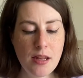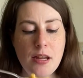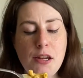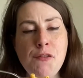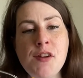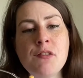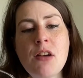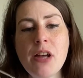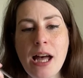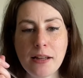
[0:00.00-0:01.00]
If you've
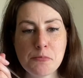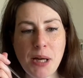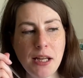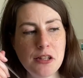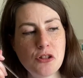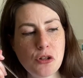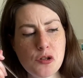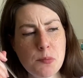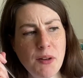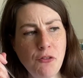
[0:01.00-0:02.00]
never had
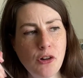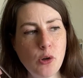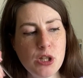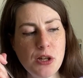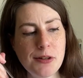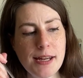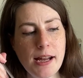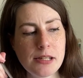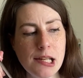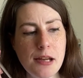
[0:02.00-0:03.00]
Mackintosh before and you can
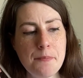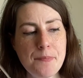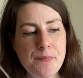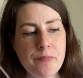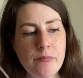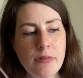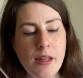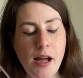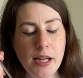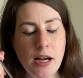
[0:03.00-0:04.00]
get it,
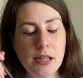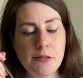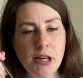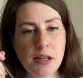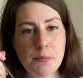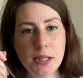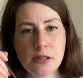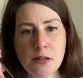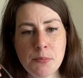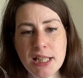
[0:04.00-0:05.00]
I highly
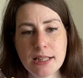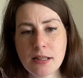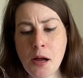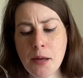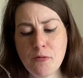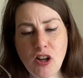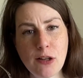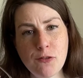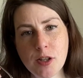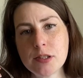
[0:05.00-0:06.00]
recommend it because I am very
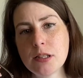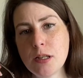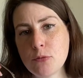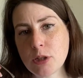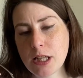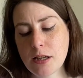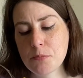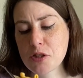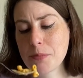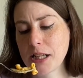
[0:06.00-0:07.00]
fussy when it
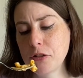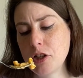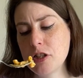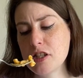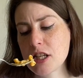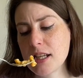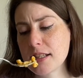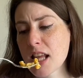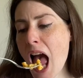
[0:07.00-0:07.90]
comes to macaroni cheese.